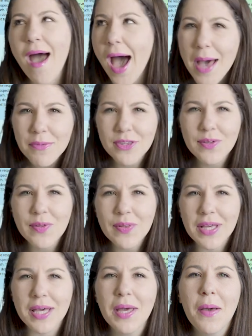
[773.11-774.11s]

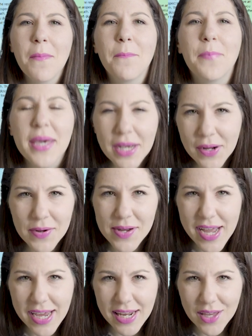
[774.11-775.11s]
Absolutely. Be
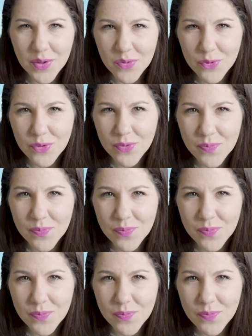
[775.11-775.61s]
creative.